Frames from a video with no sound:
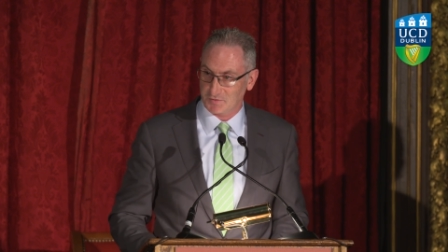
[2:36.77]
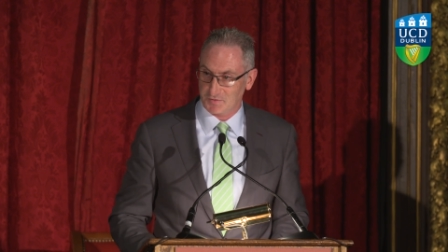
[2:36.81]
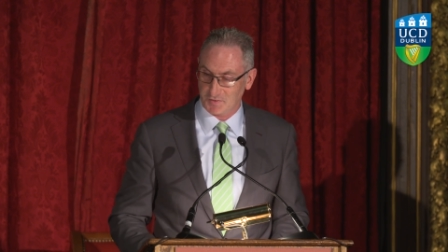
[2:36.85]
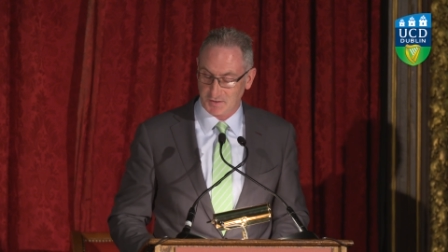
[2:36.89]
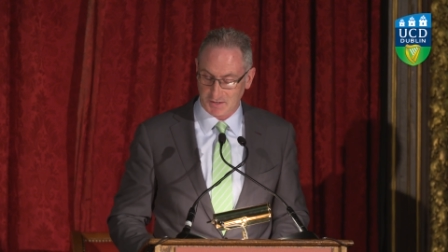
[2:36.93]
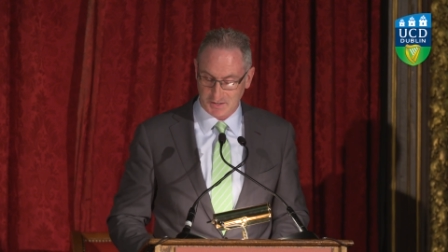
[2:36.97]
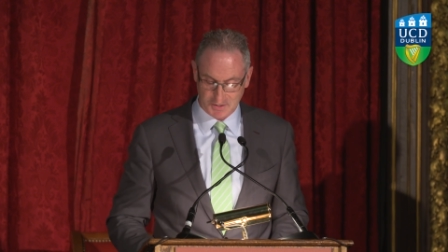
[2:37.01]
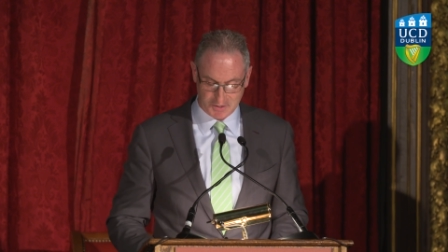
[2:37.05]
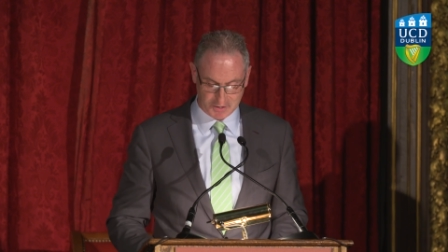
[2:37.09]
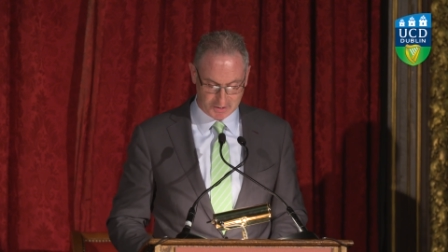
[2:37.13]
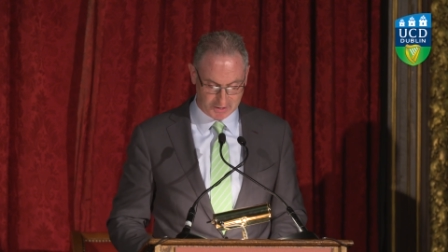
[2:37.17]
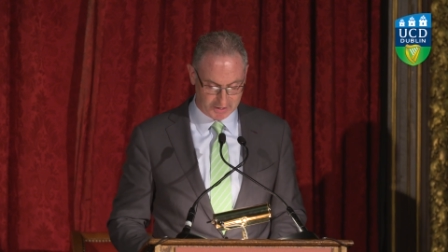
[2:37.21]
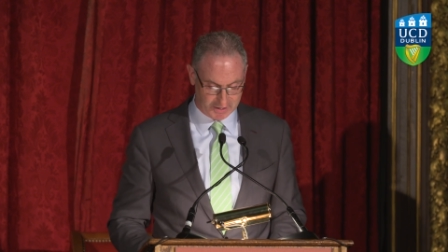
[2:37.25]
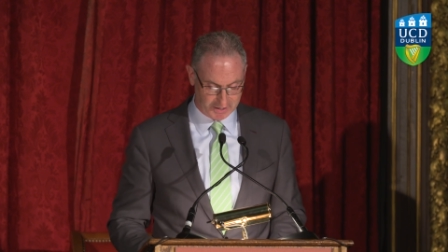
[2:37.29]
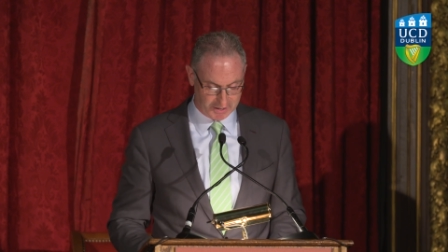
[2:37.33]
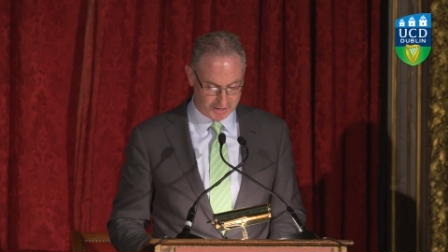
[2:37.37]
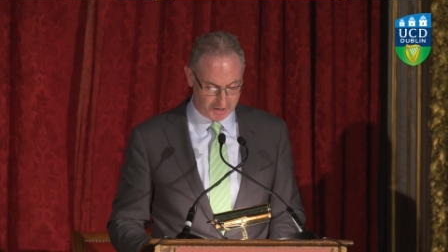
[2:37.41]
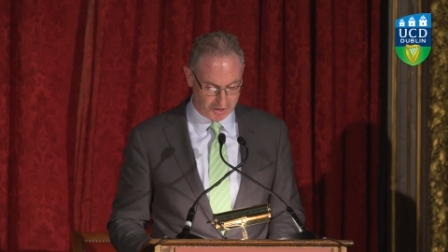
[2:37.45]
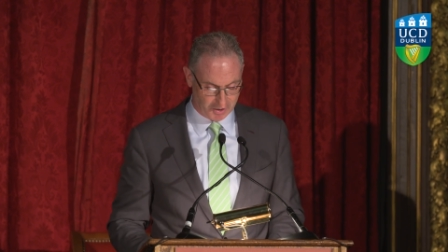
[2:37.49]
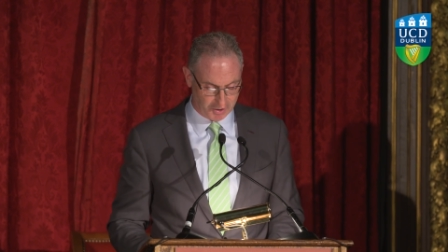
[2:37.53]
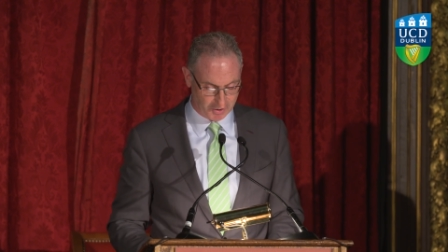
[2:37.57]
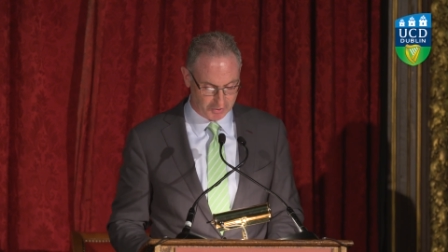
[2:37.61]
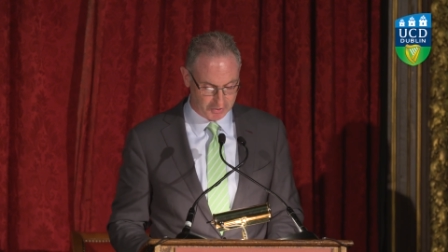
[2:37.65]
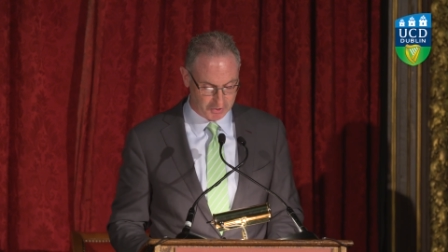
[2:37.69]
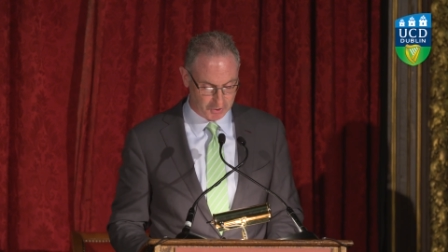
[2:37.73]
Finn,
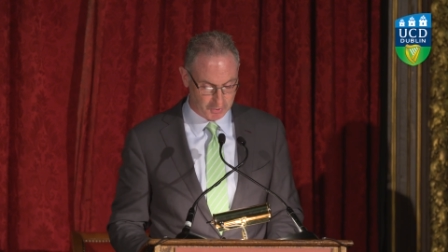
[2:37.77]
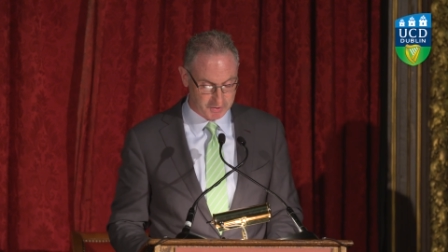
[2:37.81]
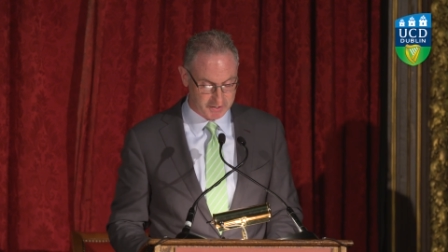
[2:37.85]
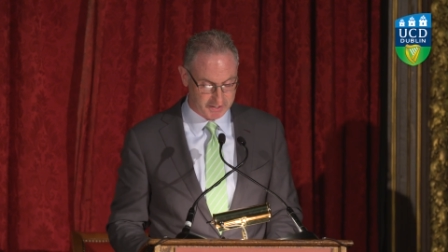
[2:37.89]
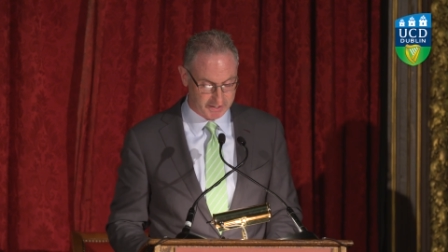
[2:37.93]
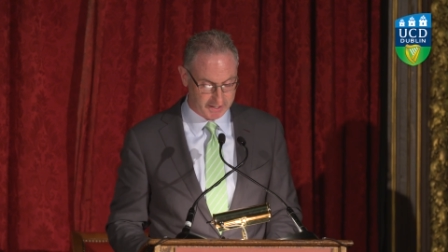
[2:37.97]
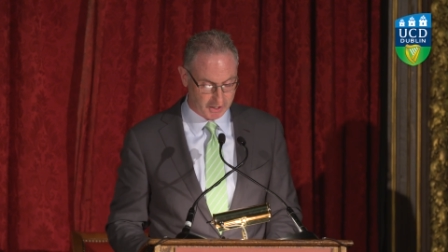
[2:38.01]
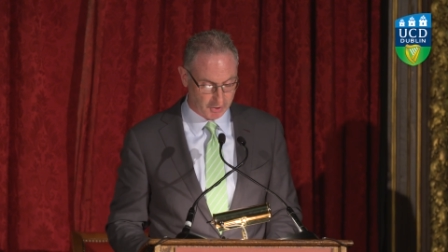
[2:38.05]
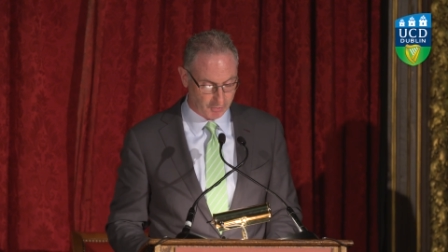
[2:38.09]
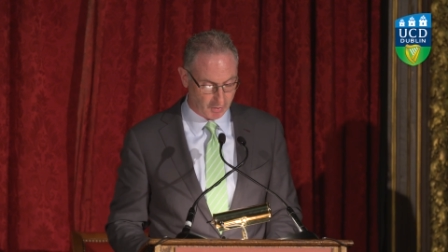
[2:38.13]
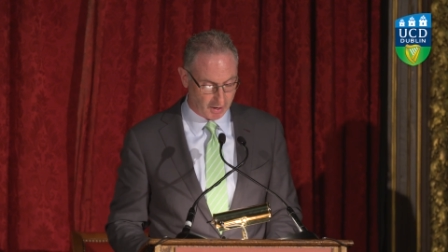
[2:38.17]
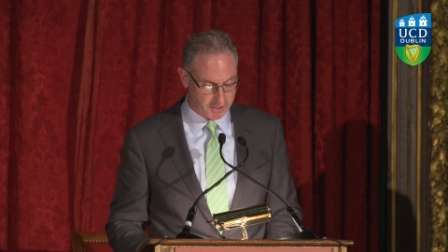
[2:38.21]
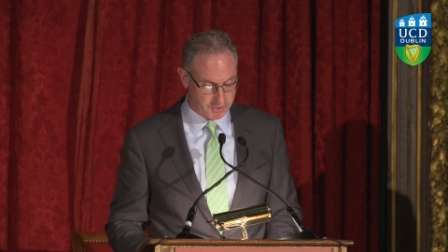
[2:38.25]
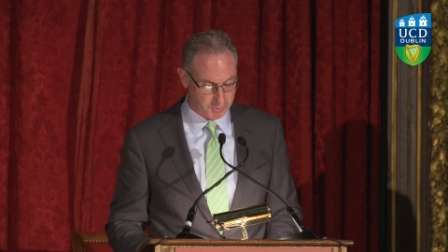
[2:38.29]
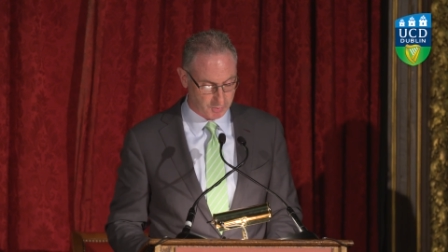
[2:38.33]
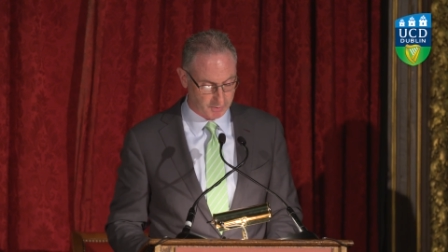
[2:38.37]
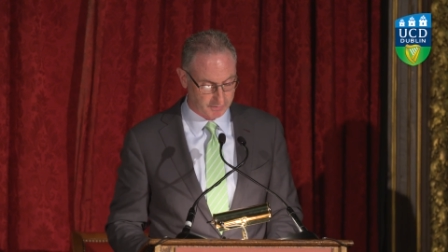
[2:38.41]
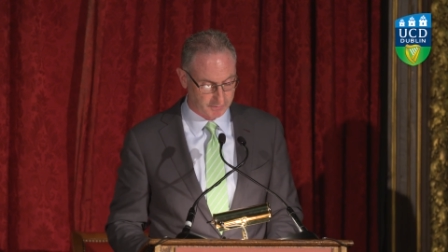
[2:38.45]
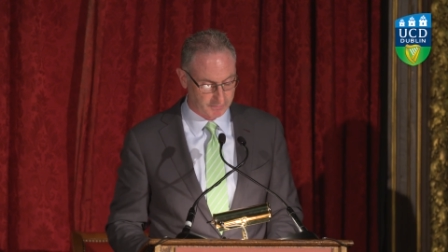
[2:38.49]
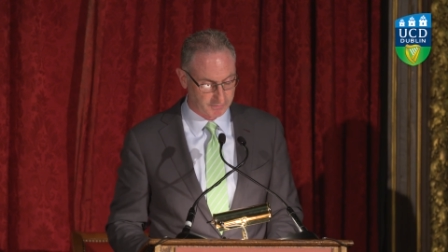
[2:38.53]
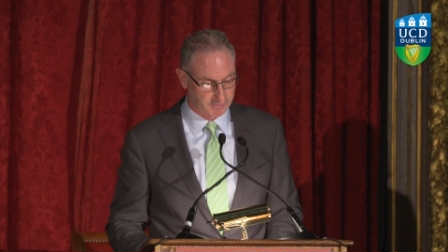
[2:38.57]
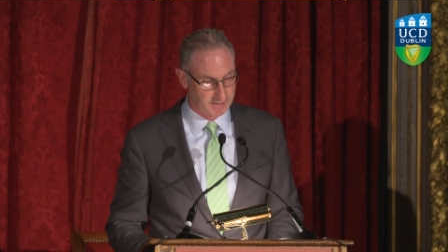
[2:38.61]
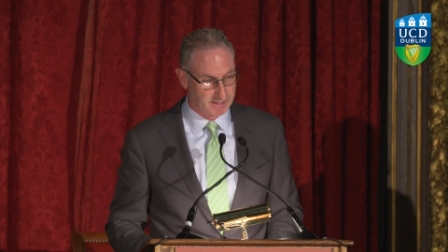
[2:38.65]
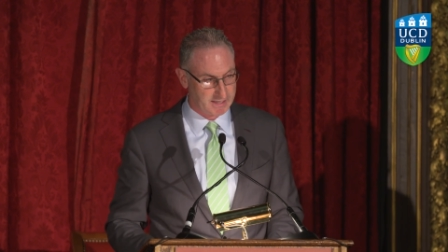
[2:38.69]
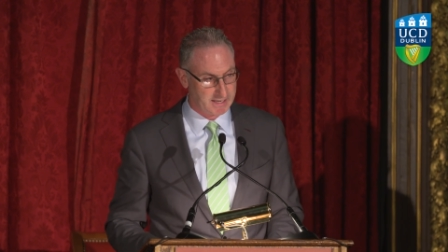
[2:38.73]
are UCD
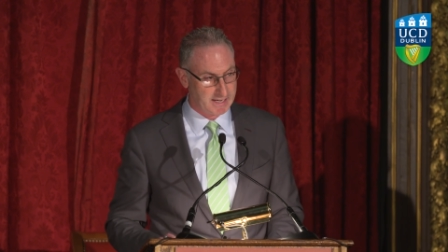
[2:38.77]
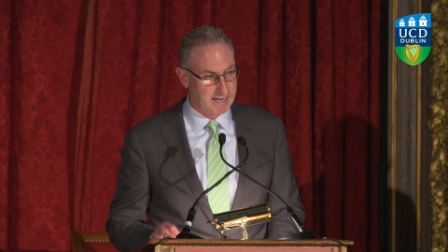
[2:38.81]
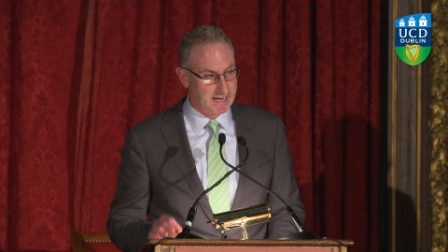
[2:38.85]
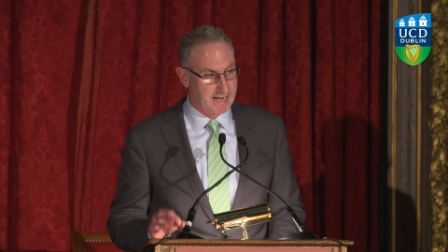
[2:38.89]
graduates.